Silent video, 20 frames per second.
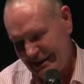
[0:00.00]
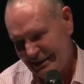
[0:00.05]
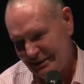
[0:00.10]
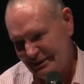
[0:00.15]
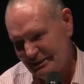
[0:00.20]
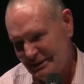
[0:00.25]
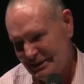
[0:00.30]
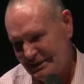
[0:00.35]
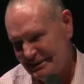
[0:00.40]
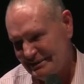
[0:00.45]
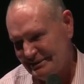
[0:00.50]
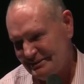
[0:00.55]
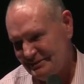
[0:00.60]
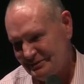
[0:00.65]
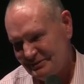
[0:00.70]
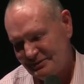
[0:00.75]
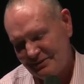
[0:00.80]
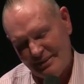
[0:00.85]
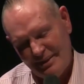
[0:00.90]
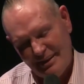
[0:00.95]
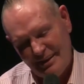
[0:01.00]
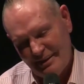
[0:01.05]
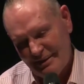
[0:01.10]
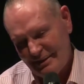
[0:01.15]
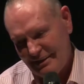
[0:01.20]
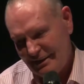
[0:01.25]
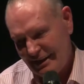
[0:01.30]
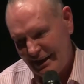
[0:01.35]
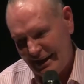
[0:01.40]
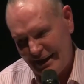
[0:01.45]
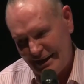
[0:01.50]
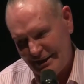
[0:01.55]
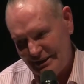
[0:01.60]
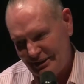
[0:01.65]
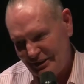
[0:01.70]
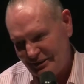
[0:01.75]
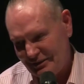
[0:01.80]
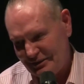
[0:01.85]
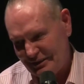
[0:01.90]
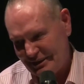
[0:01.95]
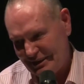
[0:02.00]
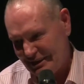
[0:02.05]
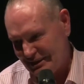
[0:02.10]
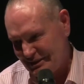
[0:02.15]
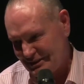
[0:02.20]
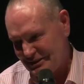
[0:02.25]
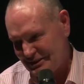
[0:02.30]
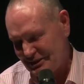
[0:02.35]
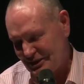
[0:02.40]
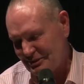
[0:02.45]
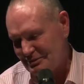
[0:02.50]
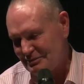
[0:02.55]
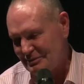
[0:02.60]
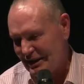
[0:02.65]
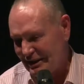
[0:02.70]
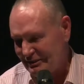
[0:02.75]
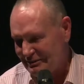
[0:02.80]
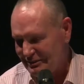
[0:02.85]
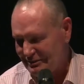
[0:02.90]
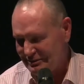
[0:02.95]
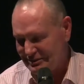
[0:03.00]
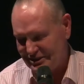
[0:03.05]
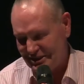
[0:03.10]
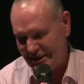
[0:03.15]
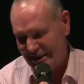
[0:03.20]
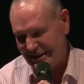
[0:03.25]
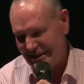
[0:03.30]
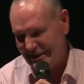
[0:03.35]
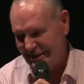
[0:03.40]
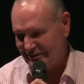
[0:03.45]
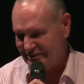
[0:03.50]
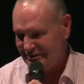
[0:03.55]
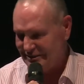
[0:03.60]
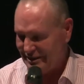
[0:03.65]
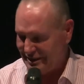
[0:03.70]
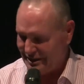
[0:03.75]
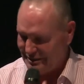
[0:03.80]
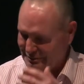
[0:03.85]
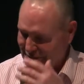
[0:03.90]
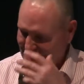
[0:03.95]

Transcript: I went, I had enough, and I was coming back from China, fucking